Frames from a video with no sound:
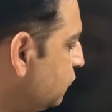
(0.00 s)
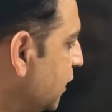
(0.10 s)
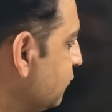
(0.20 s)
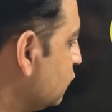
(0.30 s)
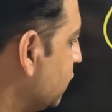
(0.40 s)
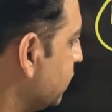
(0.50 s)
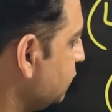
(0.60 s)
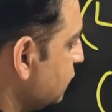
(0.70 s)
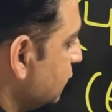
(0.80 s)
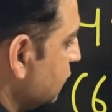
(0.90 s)
5 square
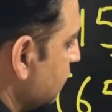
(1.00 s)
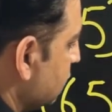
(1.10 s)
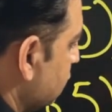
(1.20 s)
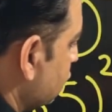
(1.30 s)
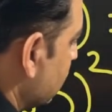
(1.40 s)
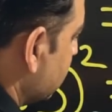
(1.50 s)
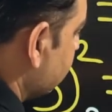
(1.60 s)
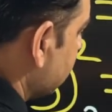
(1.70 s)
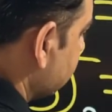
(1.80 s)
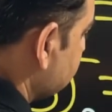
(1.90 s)
is
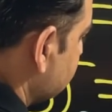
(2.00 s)
25.